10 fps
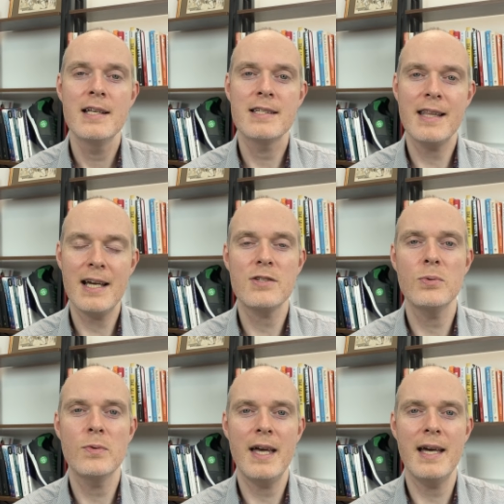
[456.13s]
So that's
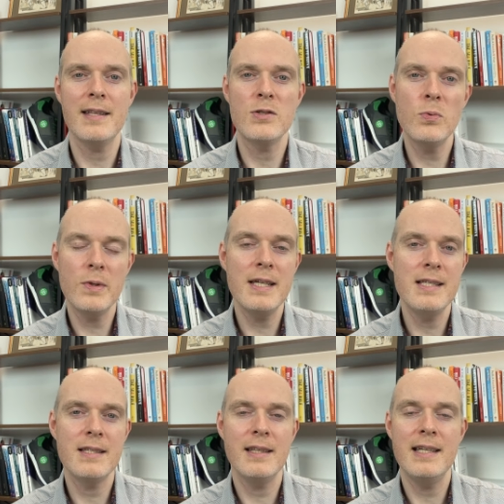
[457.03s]
all there. There's all
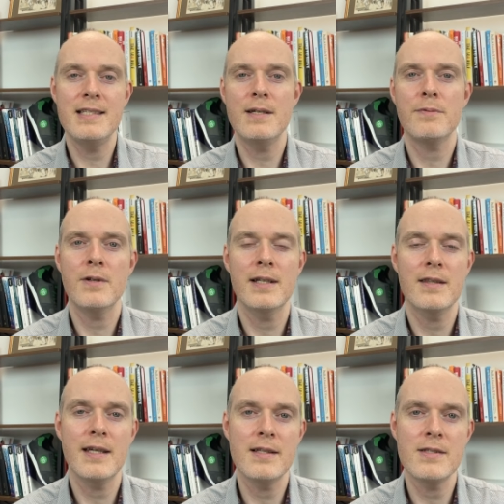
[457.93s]
these, these differing
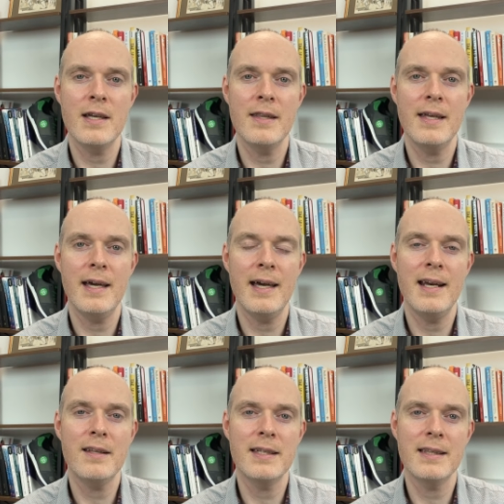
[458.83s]
things that are there. And
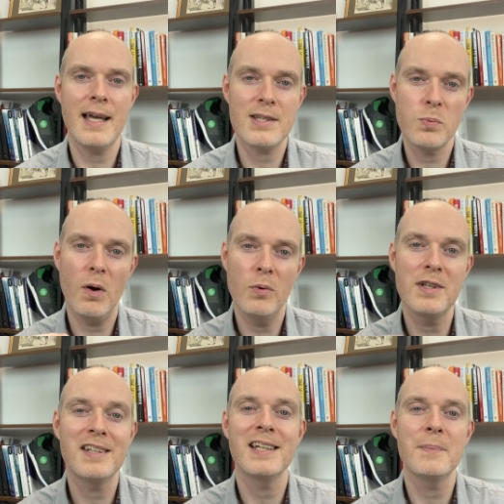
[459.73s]
I think that's what I want
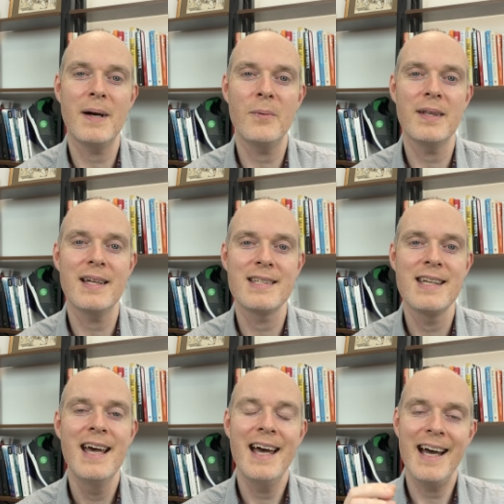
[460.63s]
you to think about with this.
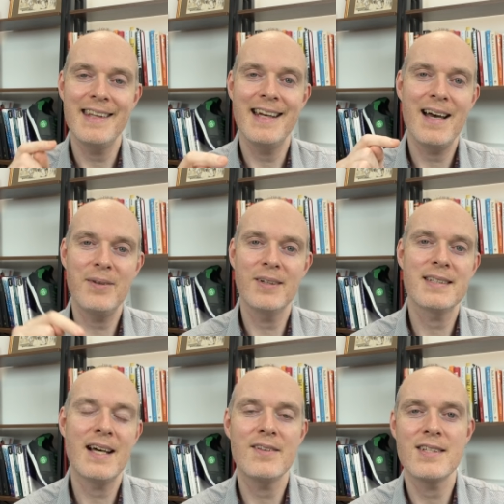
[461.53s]
And then have a look
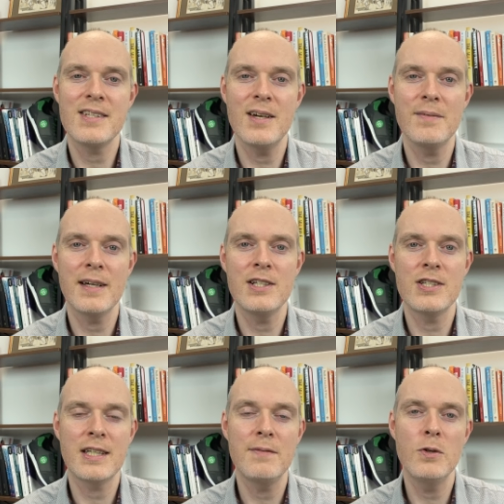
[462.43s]
down at the survey and
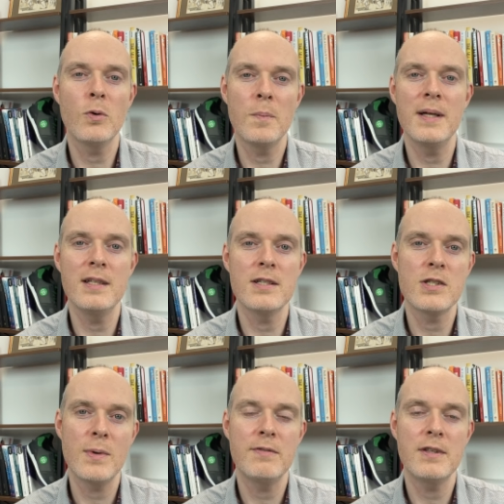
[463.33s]
just give your opinion as
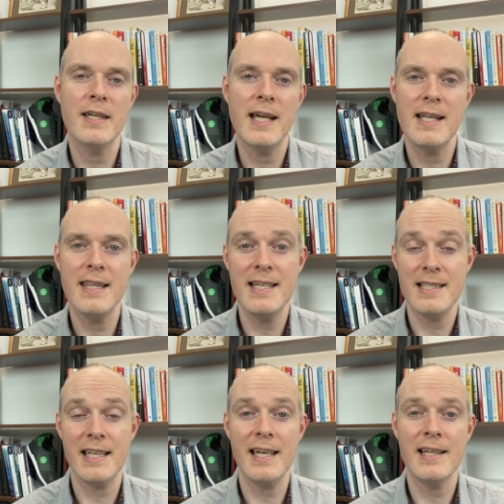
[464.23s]
to whether you think any of these
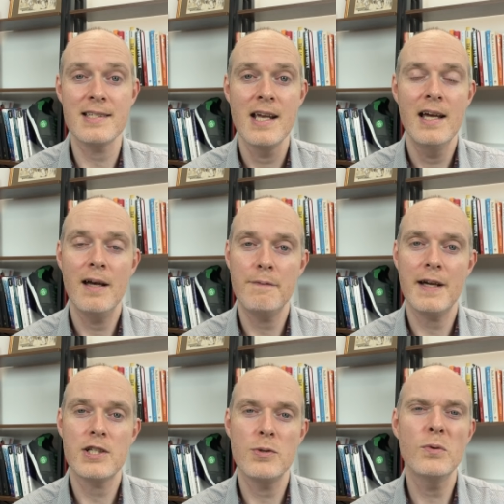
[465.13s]
things
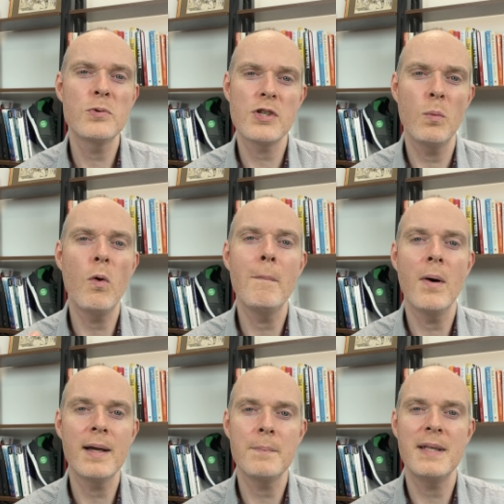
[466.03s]
affect you. And also what
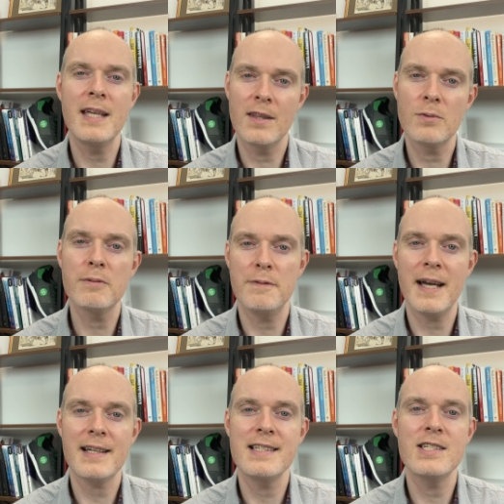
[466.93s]
might be the other
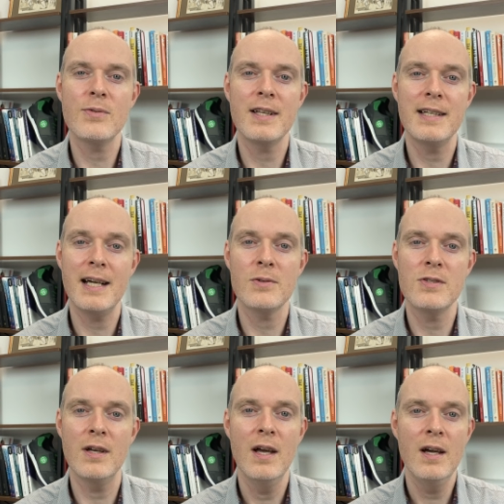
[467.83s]
effects. Is there anything else
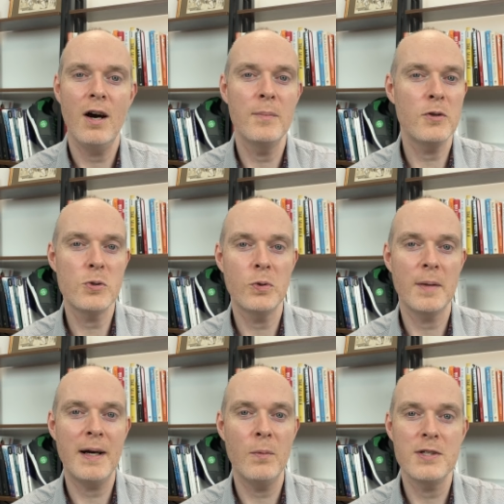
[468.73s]
that I'm not talking about?